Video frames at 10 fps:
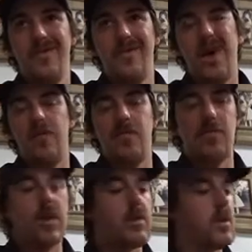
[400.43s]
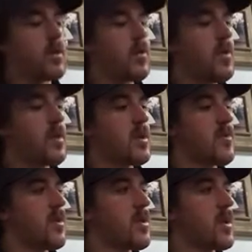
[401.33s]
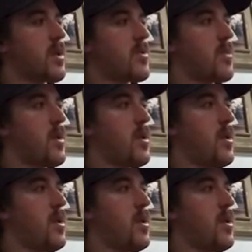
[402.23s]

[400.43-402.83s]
and a bit, not quite 6'6", but